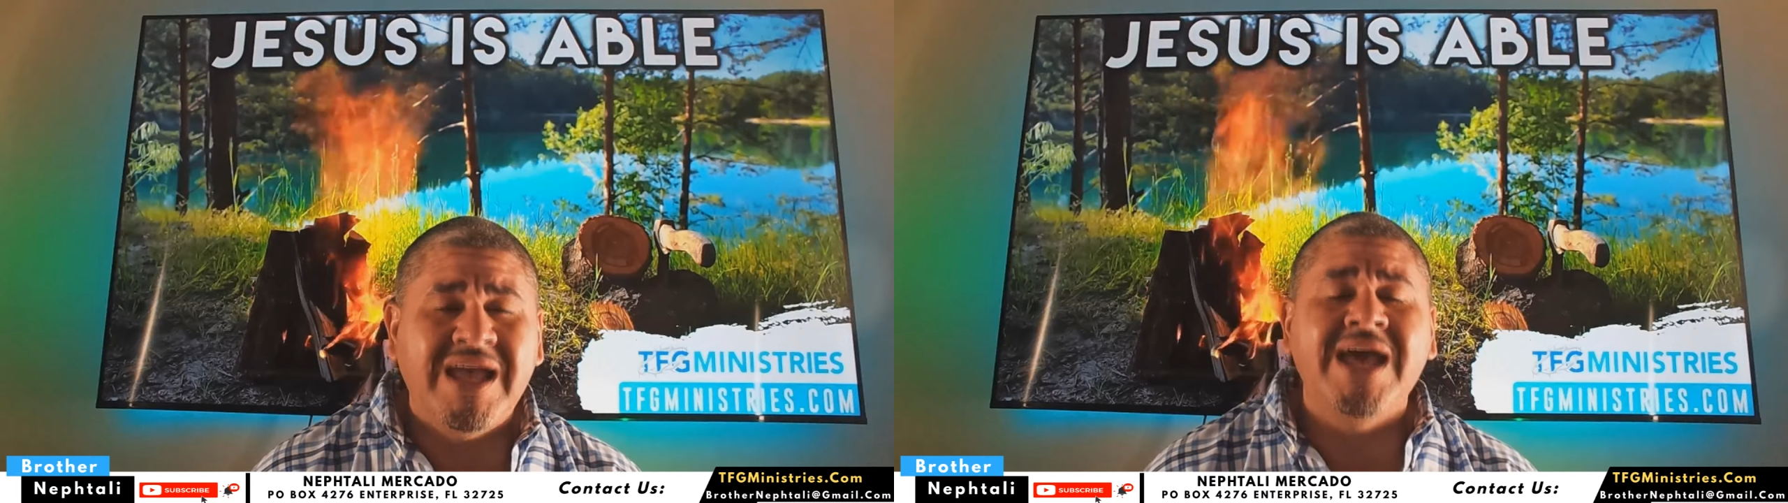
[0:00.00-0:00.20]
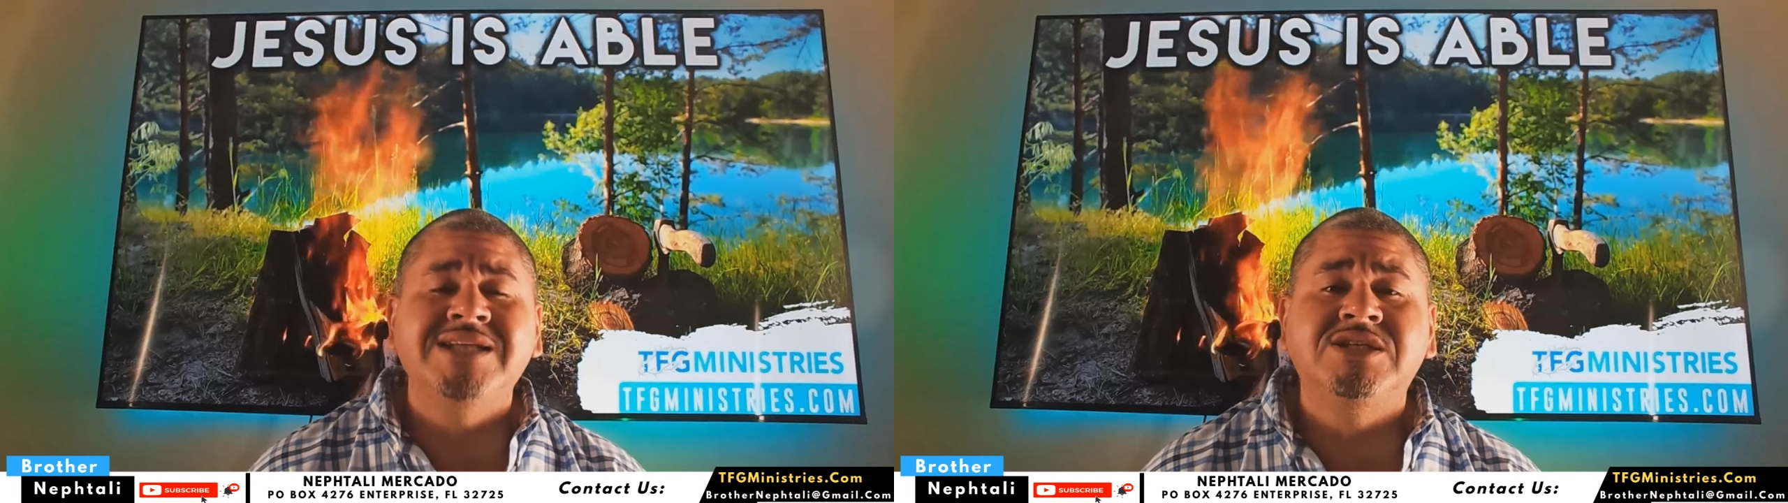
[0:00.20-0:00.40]

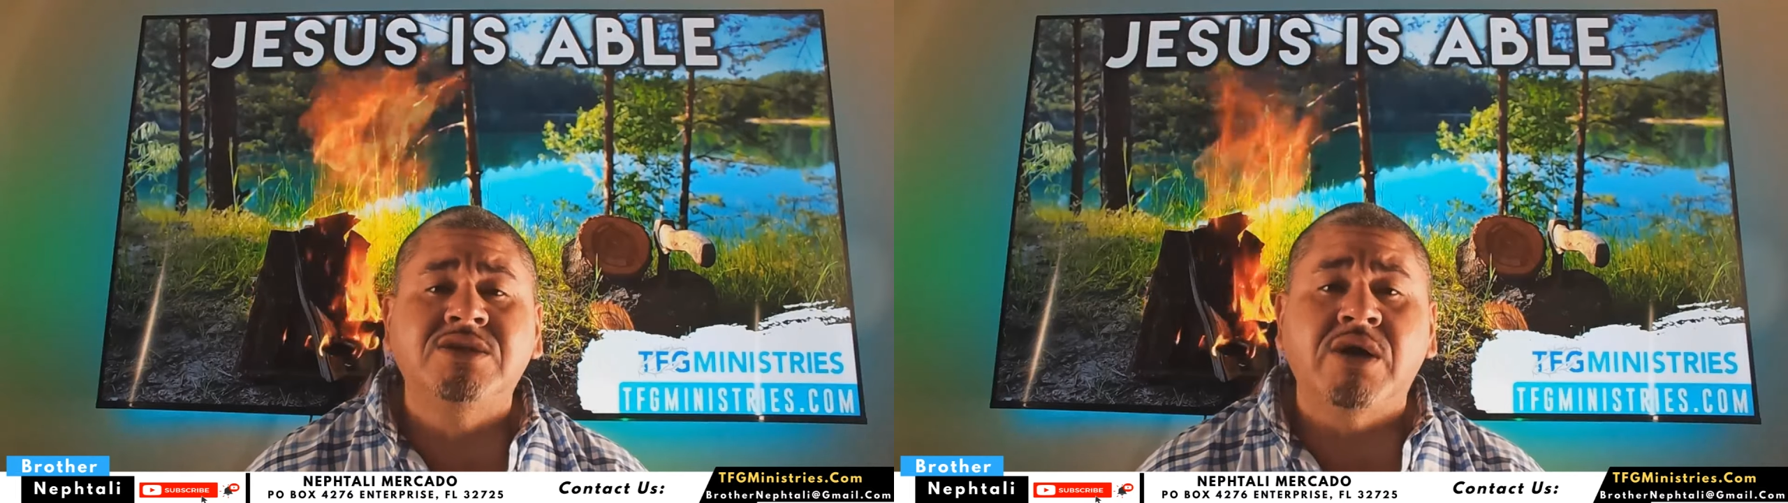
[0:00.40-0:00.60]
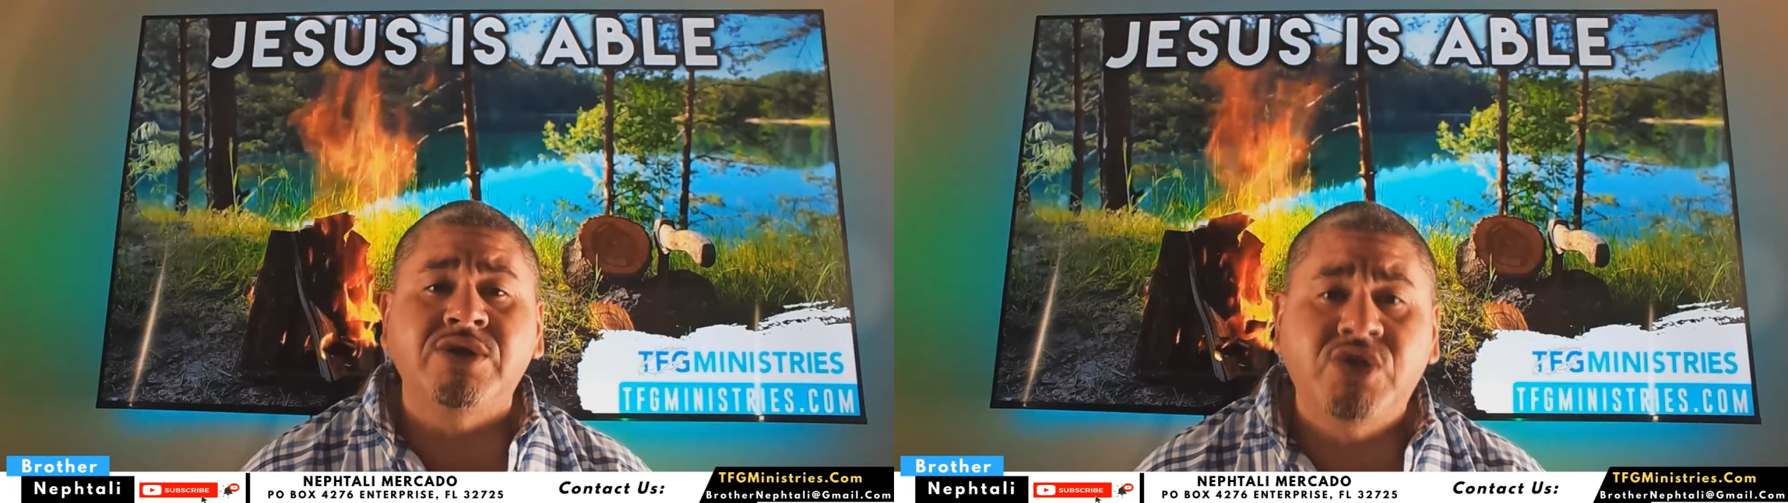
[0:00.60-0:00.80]
and
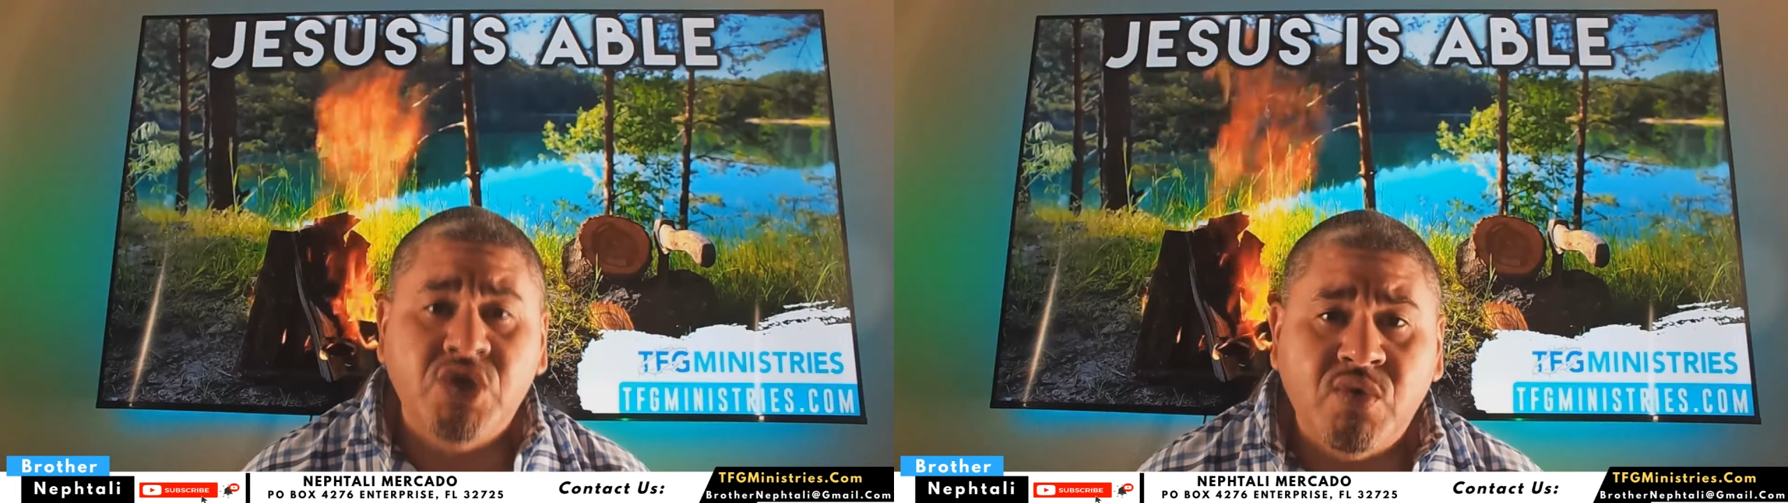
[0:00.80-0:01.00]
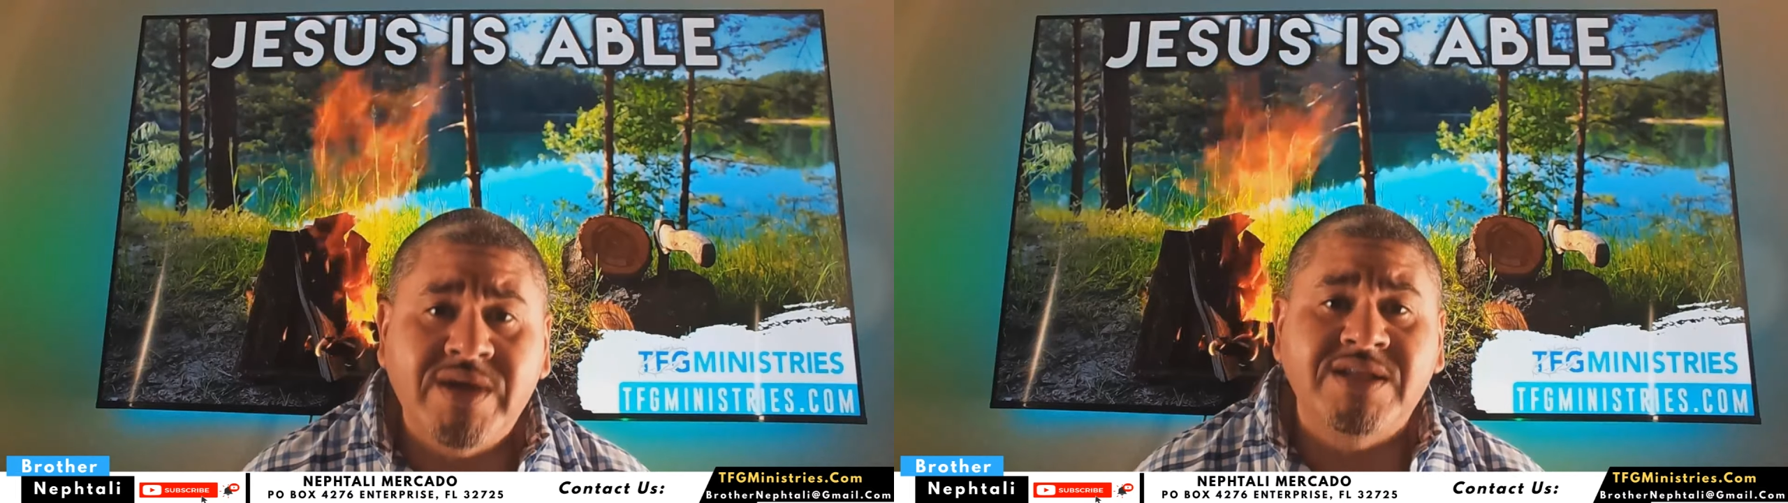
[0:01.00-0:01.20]
start
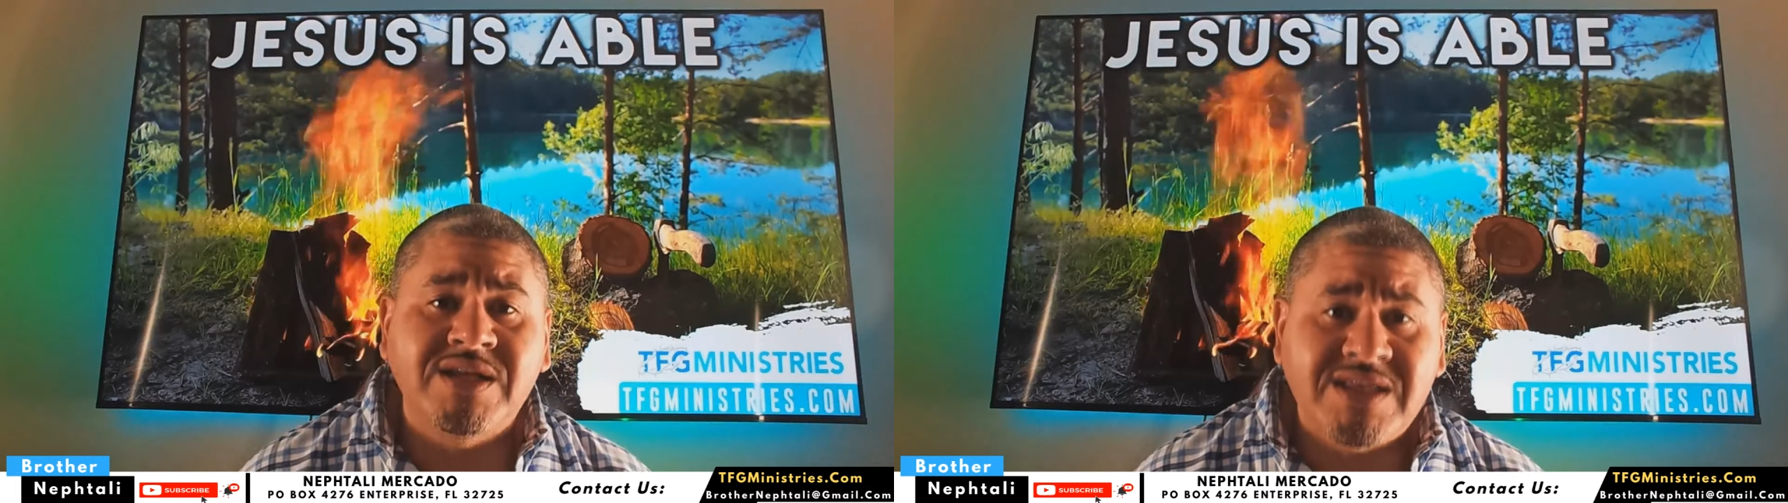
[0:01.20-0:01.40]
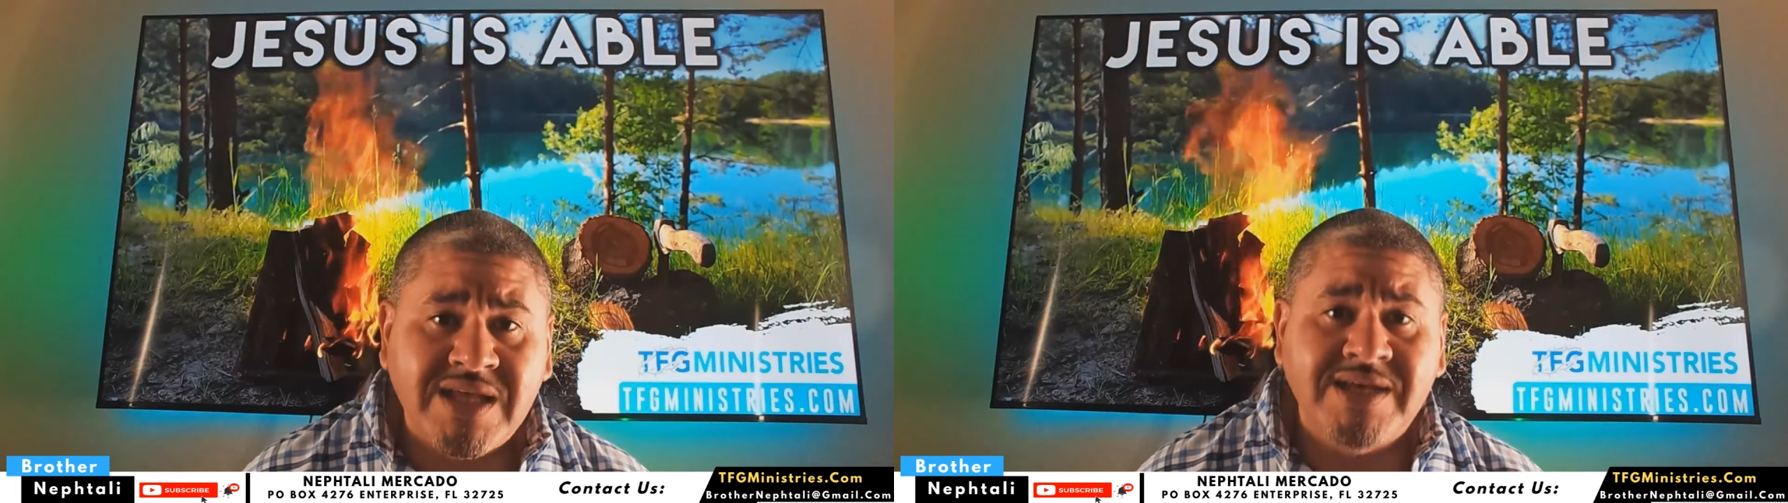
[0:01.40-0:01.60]
doing
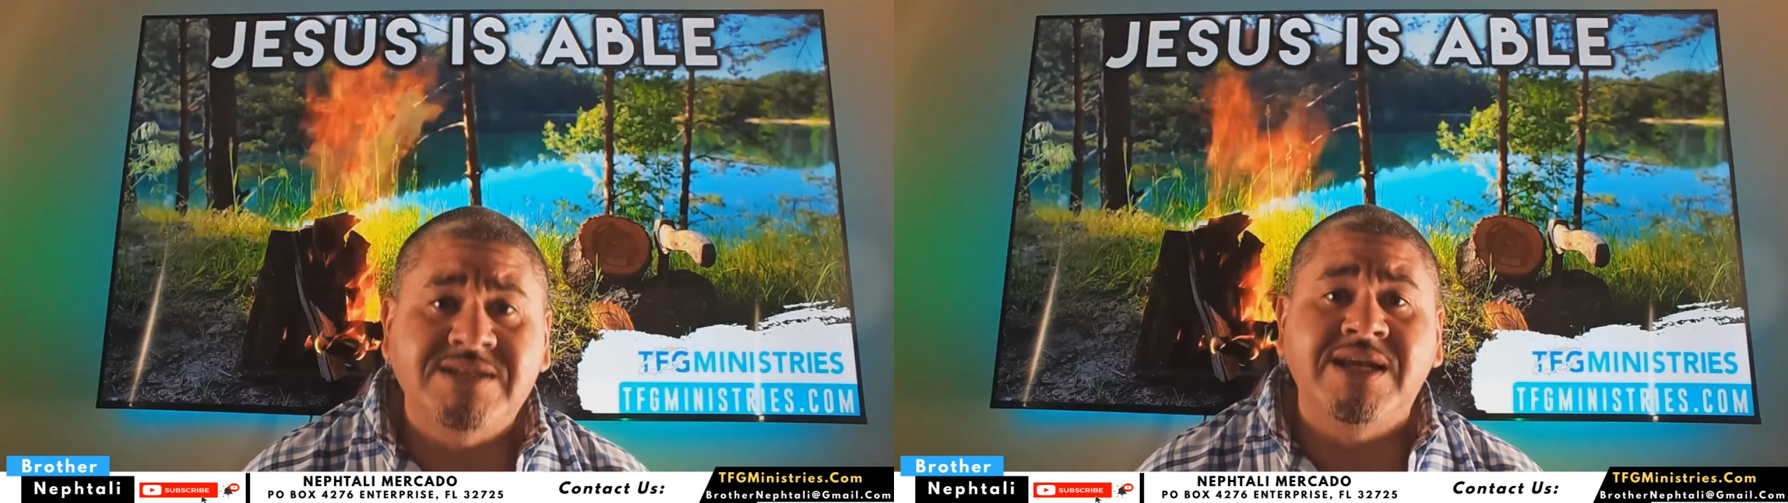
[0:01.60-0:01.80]
the things